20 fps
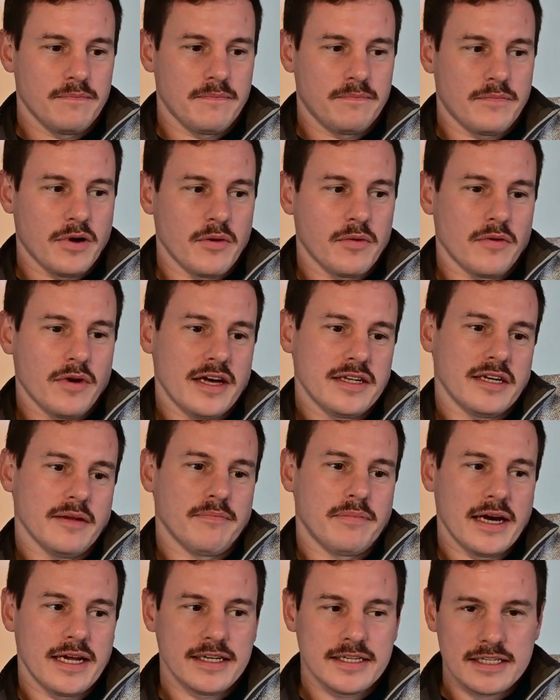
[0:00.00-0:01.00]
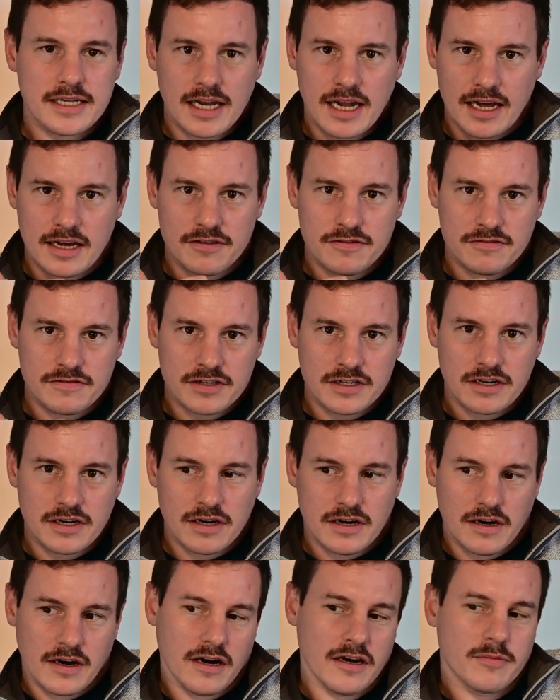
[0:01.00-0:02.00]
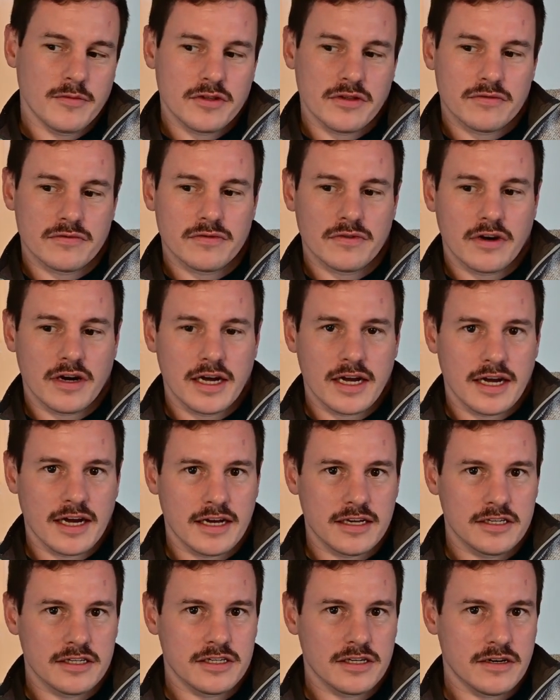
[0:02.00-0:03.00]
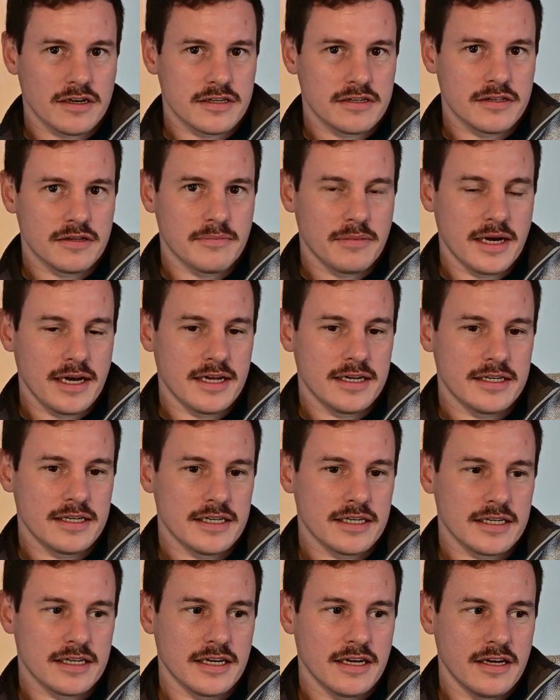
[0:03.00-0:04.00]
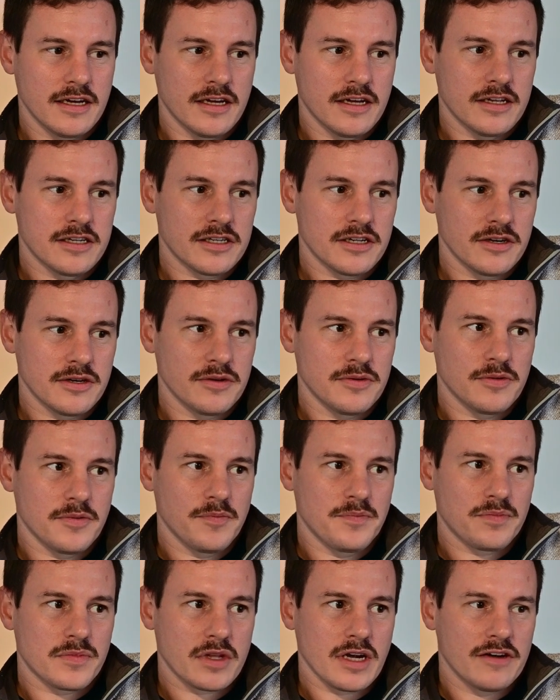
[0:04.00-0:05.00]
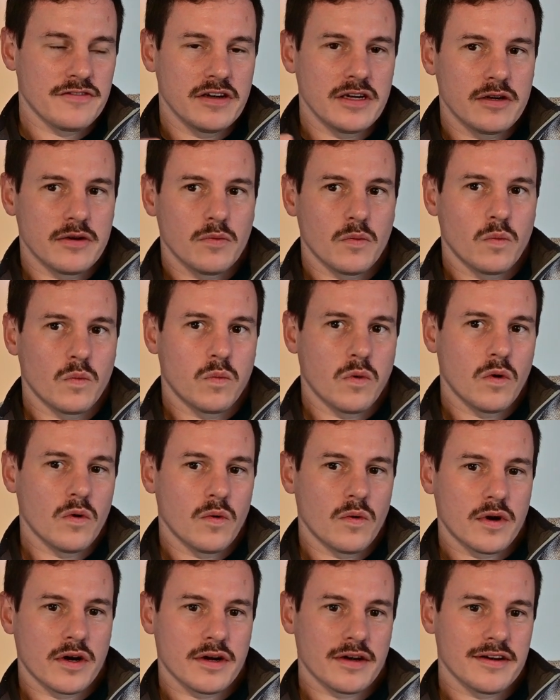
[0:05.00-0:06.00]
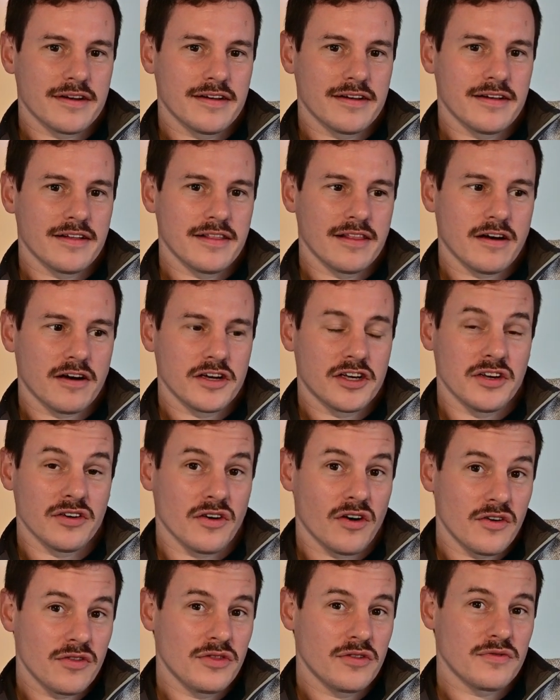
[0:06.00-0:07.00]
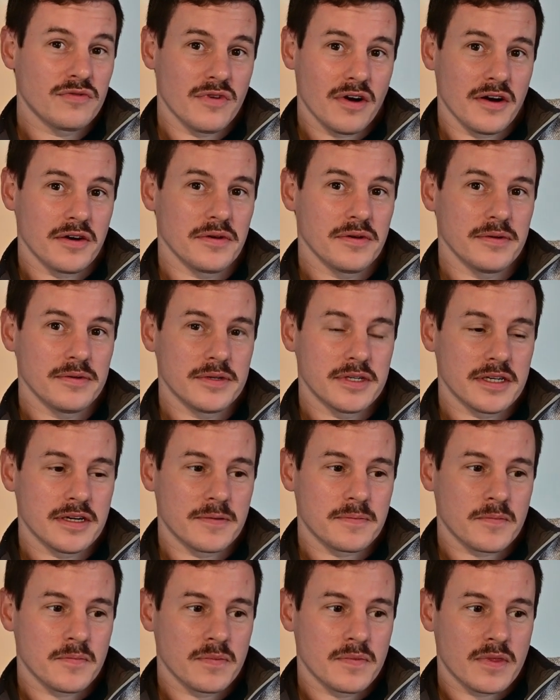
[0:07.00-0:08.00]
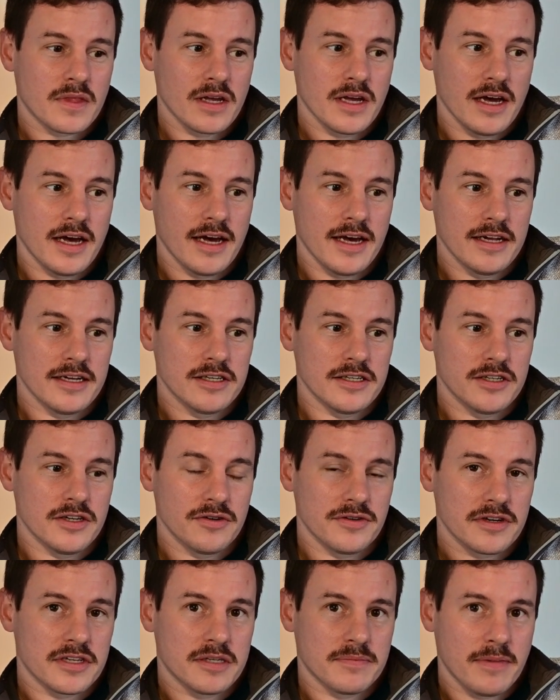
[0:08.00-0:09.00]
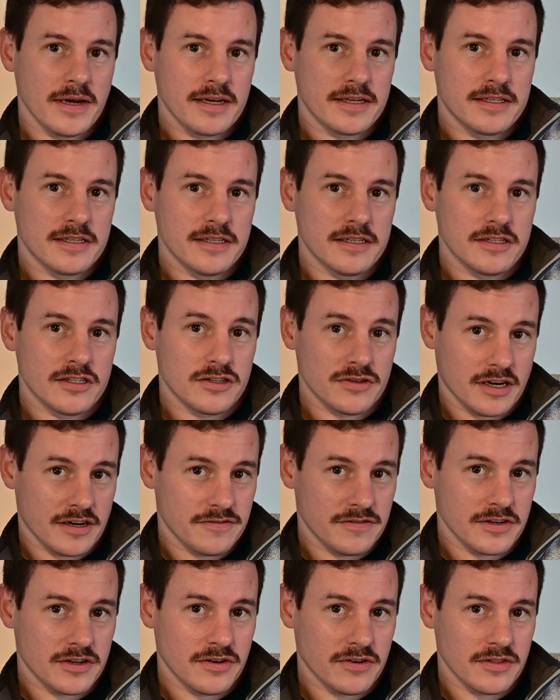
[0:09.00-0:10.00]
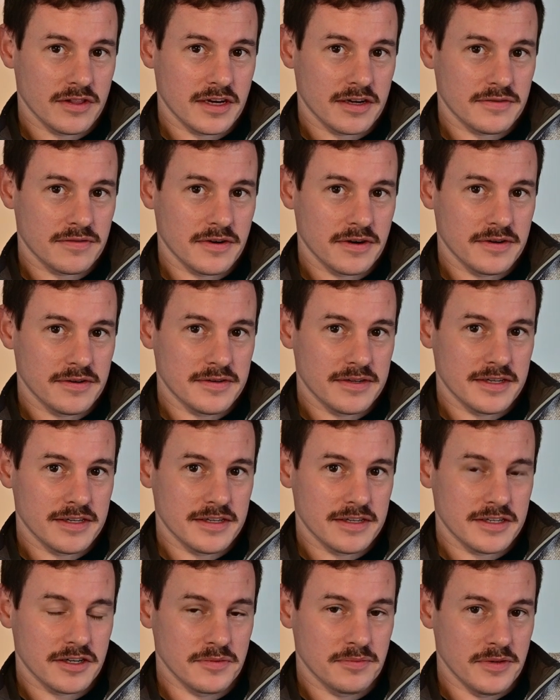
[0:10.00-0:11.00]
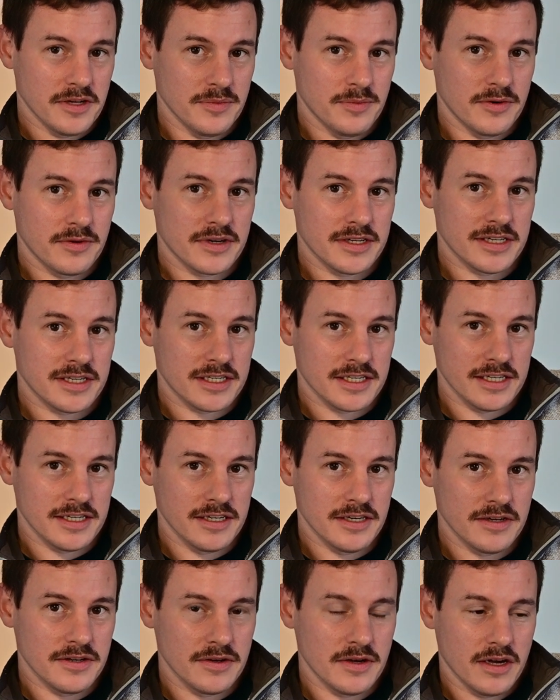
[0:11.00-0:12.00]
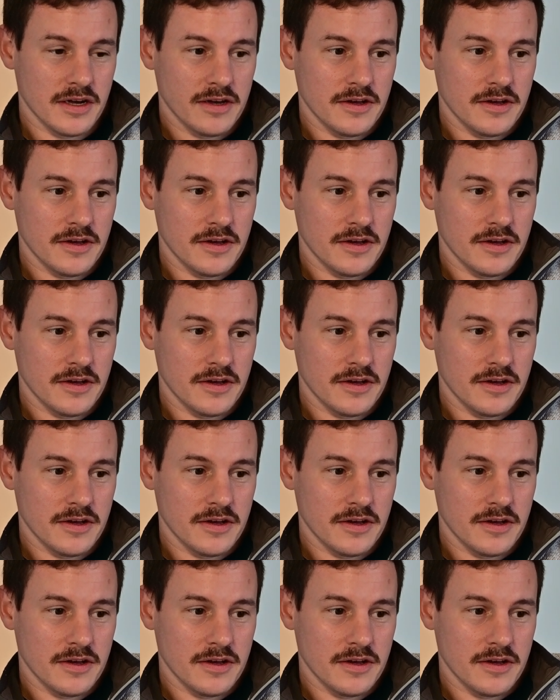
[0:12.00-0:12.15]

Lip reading: But as it bends left, I'm on the right hand side of the bend. So I think walk like you're on the road and you're expecting traffic on that road so people can see you,